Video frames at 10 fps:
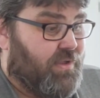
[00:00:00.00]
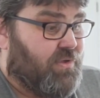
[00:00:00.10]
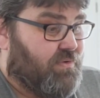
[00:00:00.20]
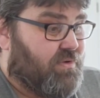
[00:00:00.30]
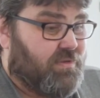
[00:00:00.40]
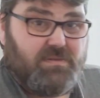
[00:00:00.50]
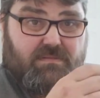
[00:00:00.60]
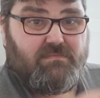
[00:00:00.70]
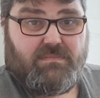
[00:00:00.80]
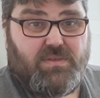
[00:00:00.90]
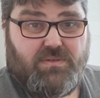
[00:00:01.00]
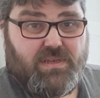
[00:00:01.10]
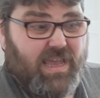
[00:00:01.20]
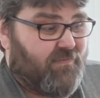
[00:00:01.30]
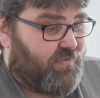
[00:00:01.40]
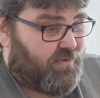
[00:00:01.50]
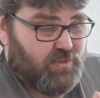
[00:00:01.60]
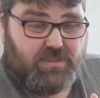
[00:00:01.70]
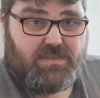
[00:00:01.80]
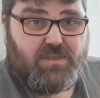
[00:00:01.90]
and you could have those